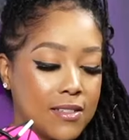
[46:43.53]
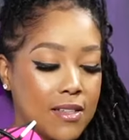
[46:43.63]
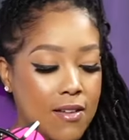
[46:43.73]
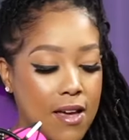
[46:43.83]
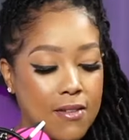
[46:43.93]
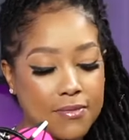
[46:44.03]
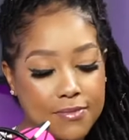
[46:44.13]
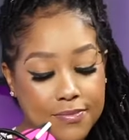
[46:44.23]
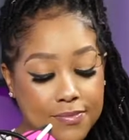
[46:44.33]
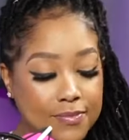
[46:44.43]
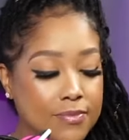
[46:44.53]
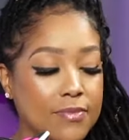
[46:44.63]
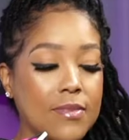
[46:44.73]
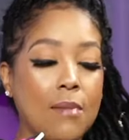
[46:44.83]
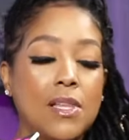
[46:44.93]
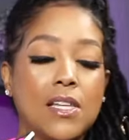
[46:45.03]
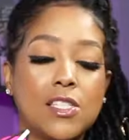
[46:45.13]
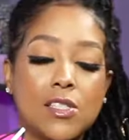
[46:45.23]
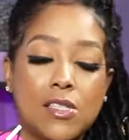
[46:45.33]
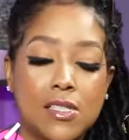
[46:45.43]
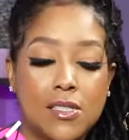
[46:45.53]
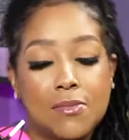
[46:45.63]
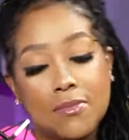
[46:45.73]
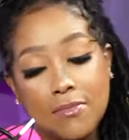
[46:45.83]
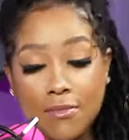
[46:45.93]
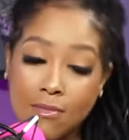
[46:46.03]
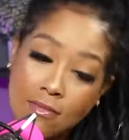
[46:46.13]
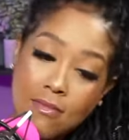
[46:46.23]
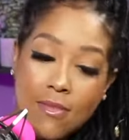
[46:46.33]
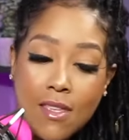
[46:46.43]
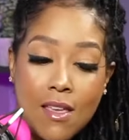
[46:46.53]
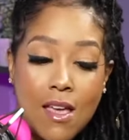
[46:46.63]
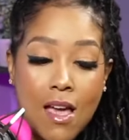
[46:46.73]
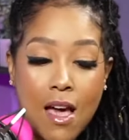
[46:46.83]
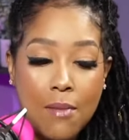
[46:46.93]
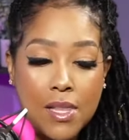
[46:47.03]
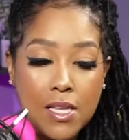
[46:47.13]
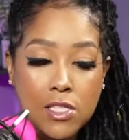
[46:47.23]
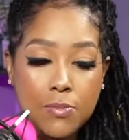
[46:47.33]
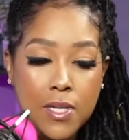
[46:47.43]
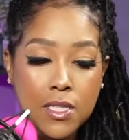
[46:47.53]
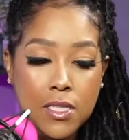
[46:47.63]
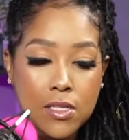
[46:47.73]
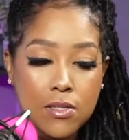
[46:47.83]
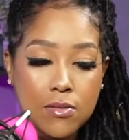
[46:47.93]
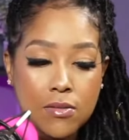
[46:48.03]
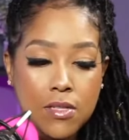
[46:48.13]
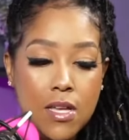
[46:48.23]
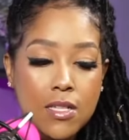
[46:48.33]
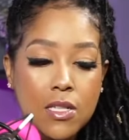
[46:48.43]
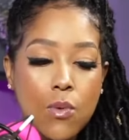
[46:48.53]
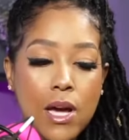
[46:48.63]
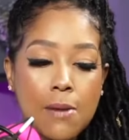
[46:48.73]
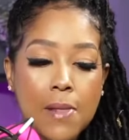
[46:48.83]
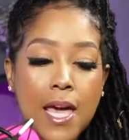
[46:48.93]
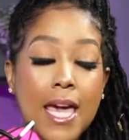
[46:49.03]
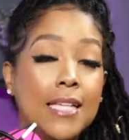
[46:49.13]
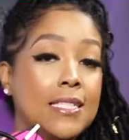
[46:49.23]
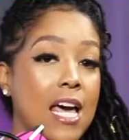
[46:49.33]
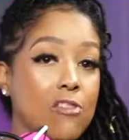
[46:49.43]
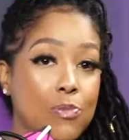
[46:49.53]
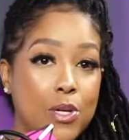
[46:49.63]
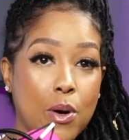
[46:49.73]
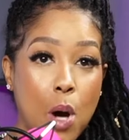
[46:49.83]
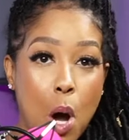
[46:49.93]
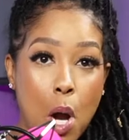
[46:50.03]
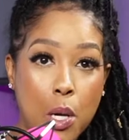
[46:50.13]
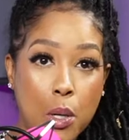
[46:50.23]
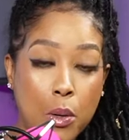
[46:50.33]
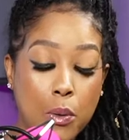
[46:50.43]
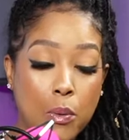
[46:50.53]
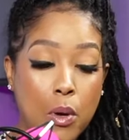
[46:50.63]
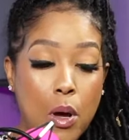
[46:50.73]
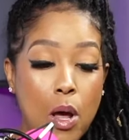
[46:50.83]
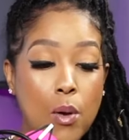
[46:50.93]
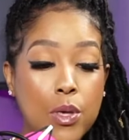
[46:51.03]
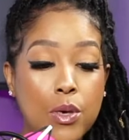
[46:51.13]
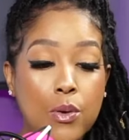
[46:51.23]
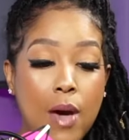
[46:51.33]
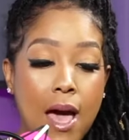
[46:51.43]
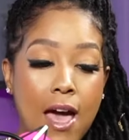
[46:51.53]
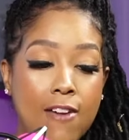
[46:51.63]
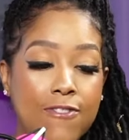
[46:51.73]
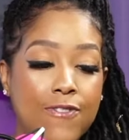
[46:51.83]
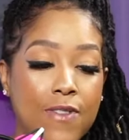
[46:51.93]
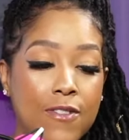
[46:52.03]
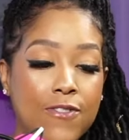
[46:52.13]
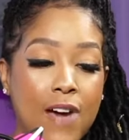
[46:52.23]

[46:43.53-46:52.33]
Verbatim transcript: Okay. I'm gonna let you. Okay. Um, okay. I'm gonna let you pick too. So we're gonna play inside of Play Yo Card. You have these are pretty.